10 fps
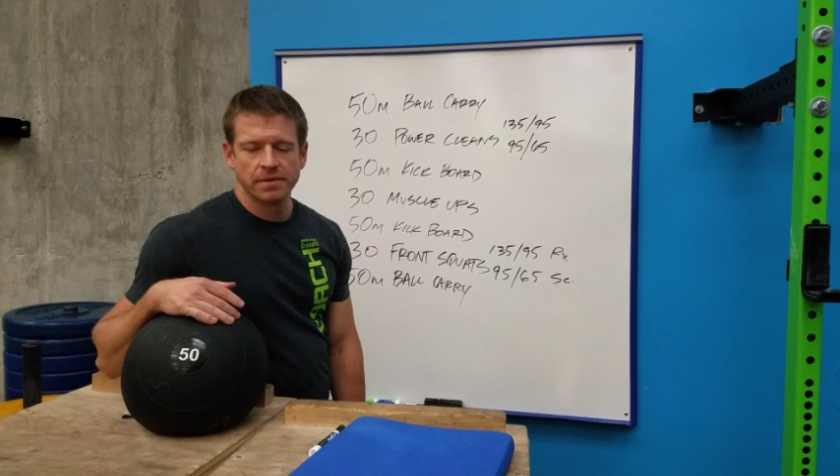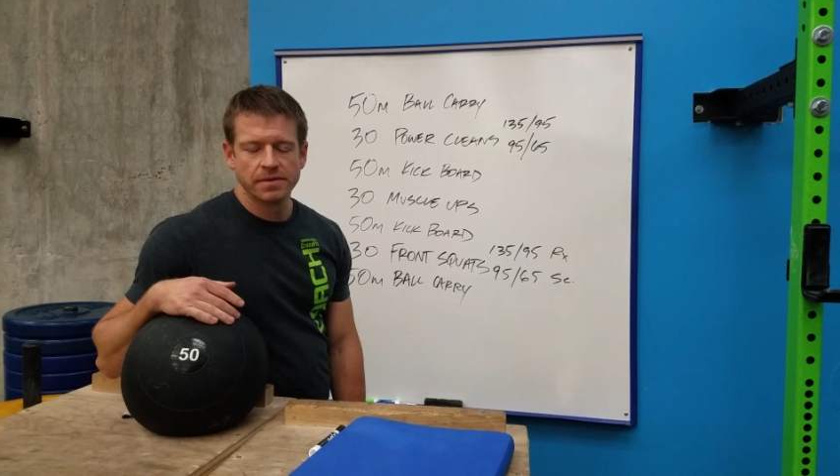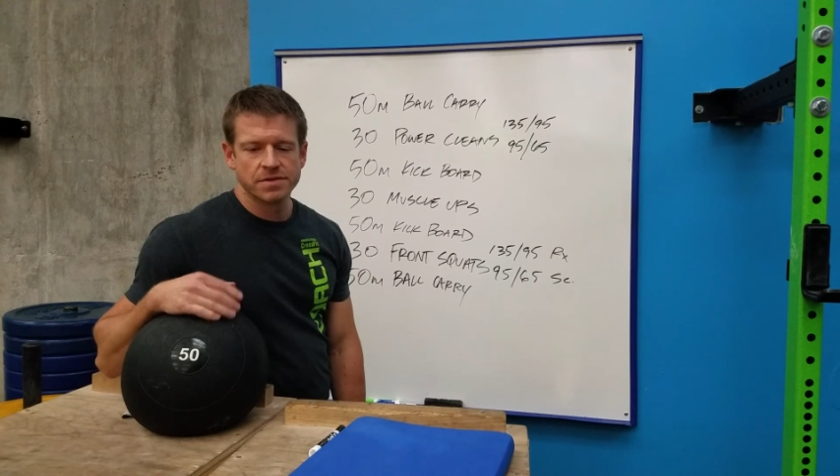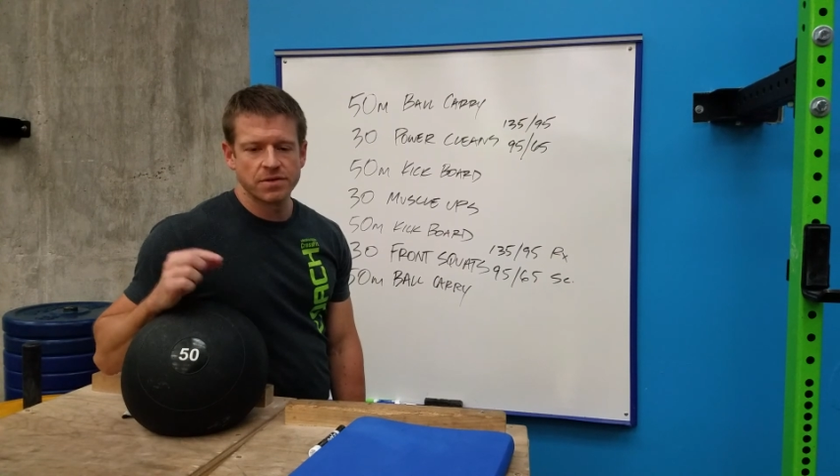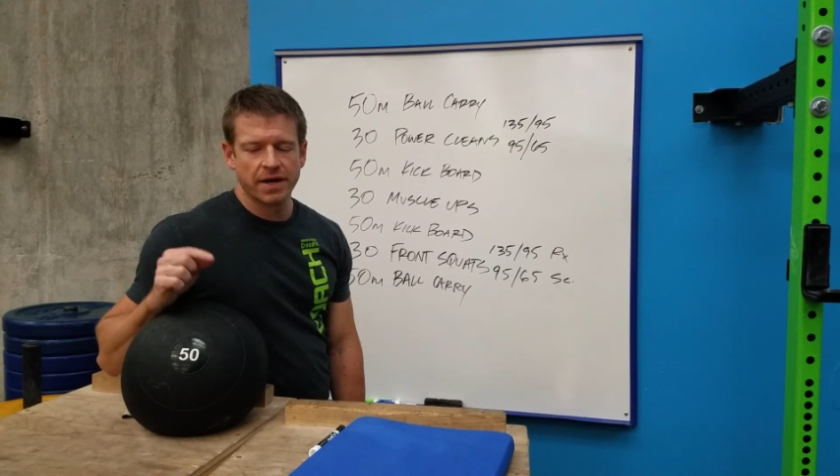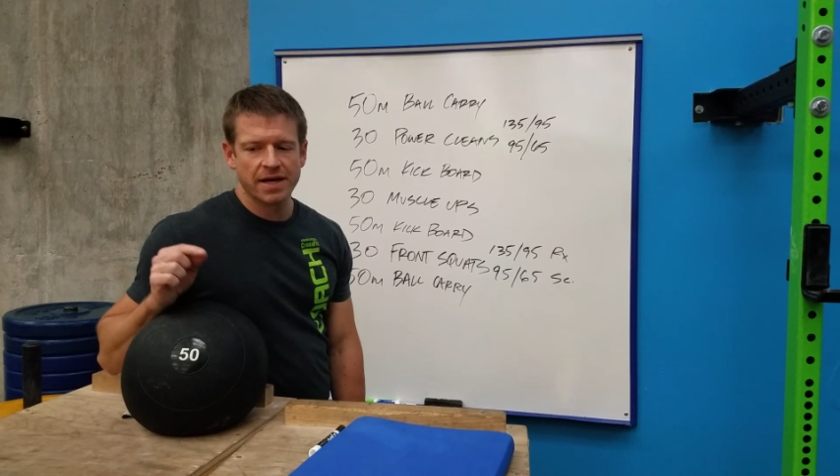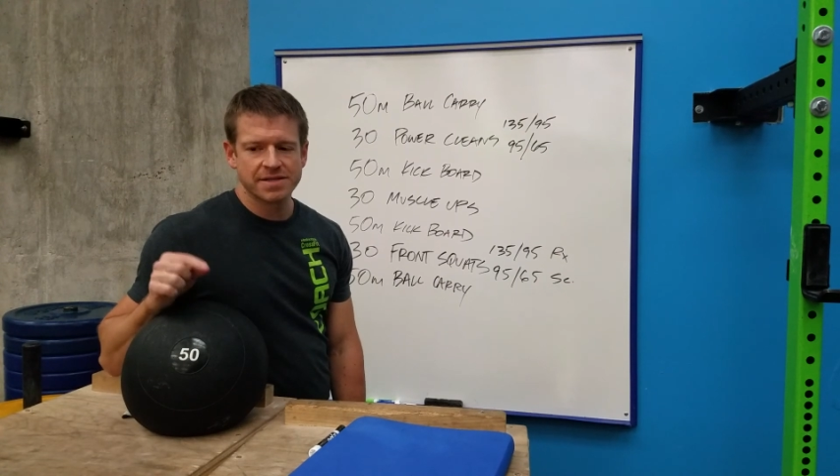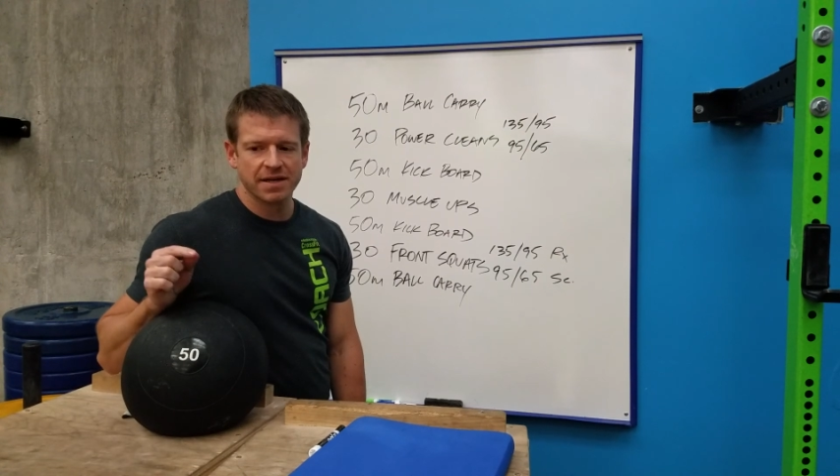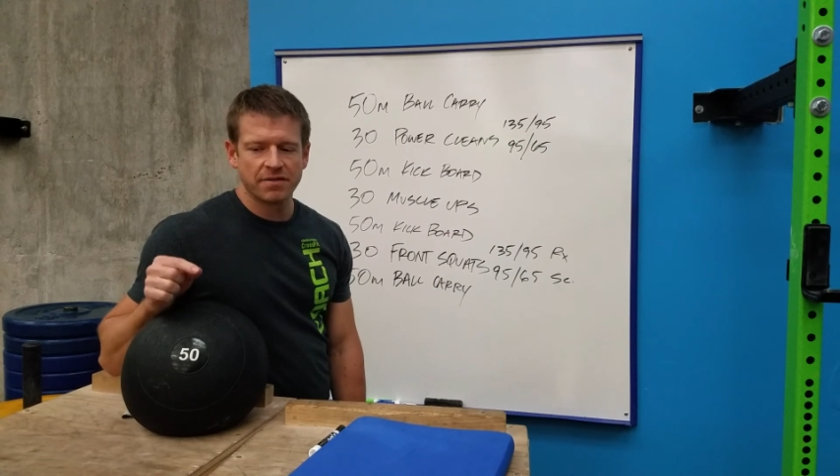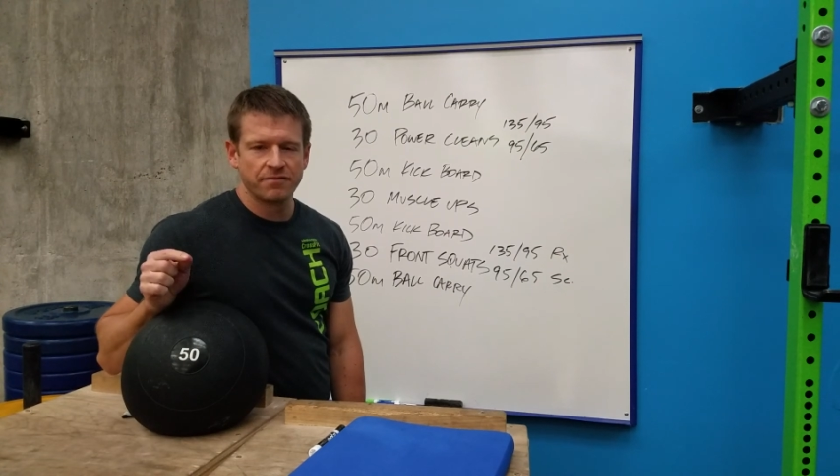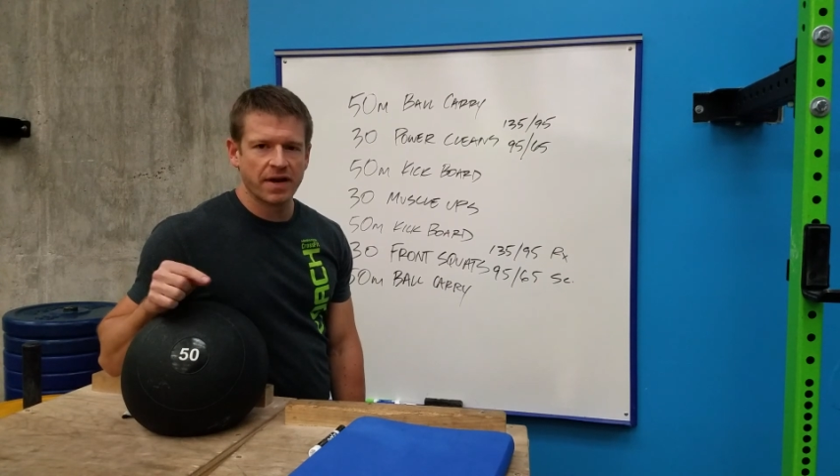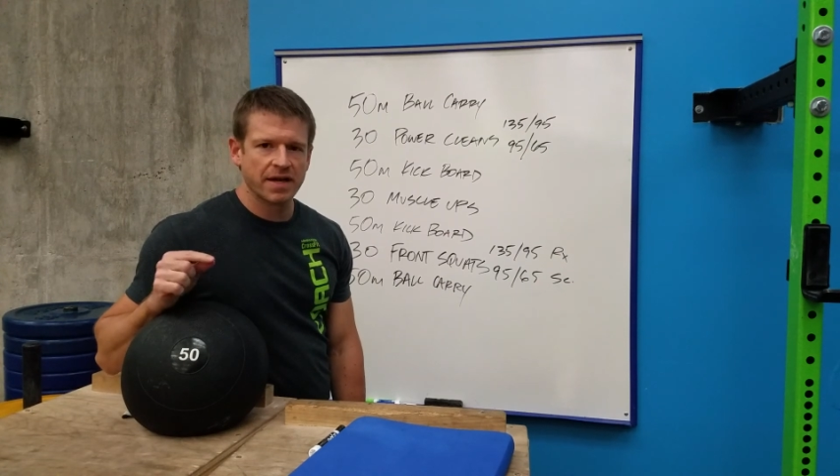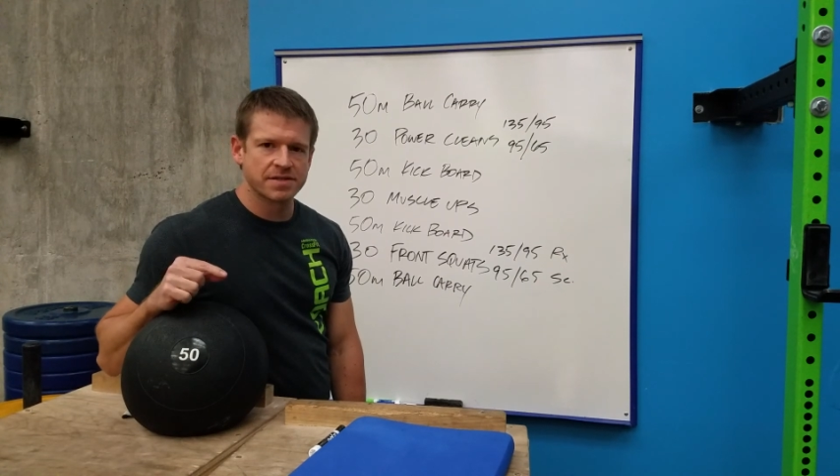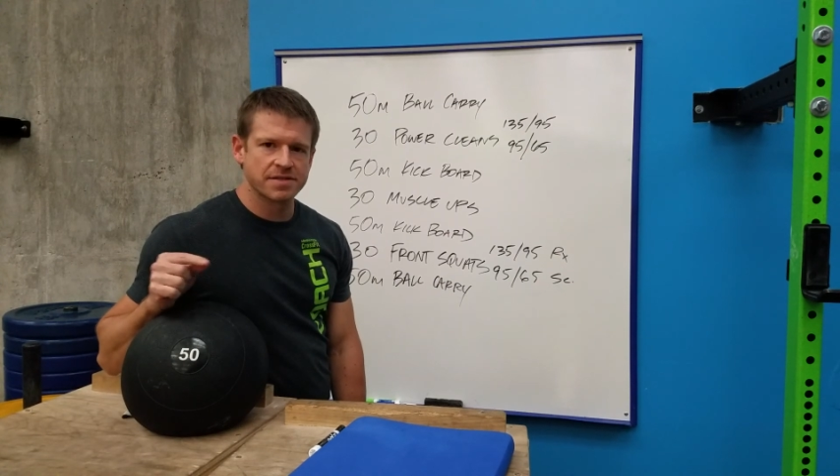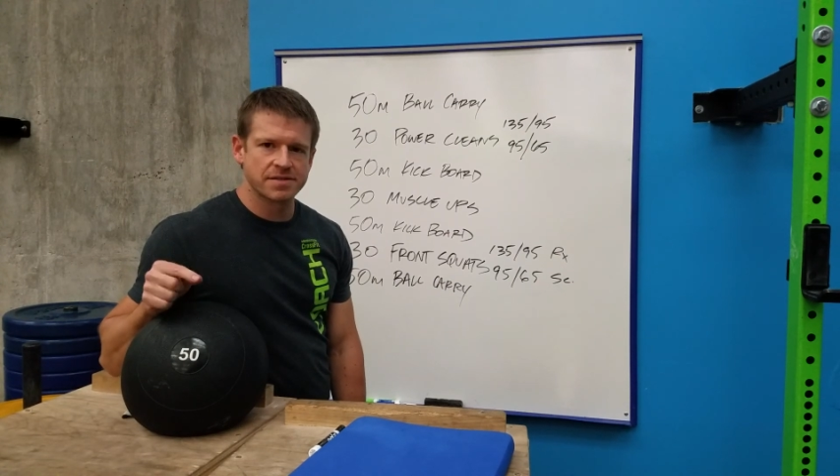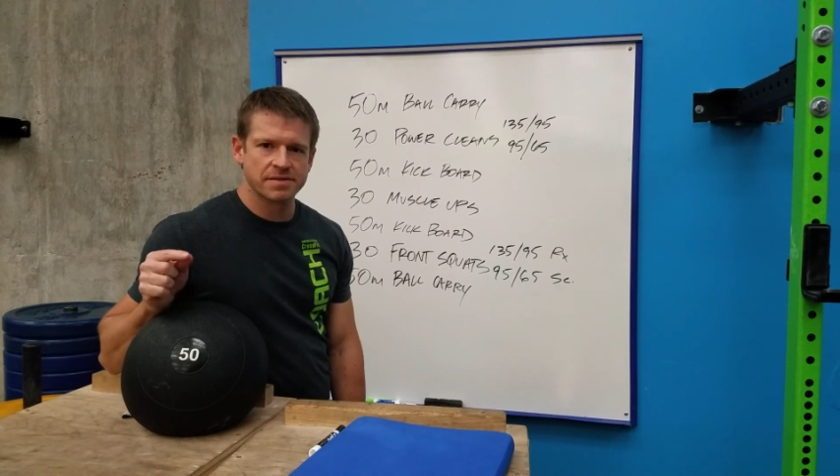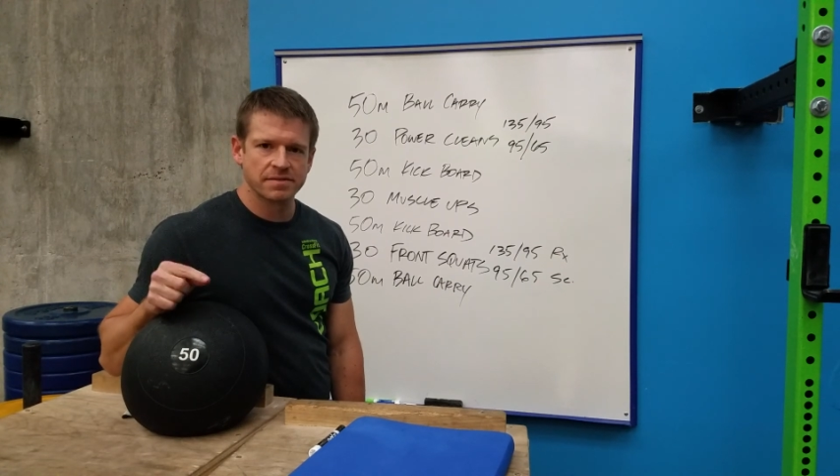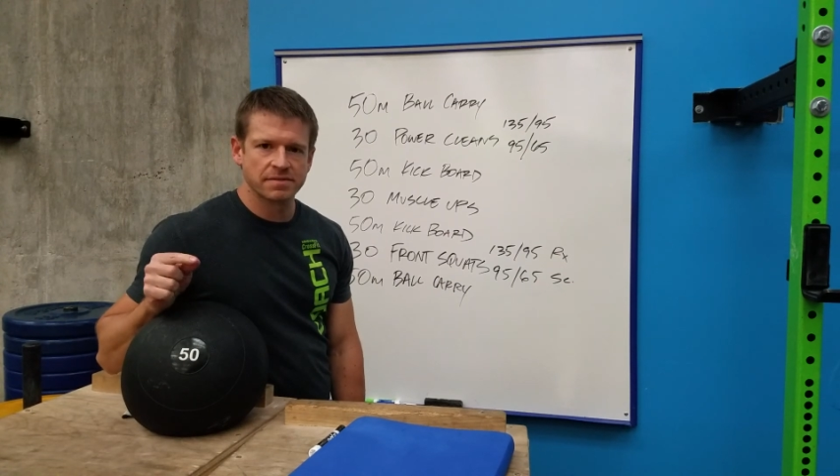so you guys can advance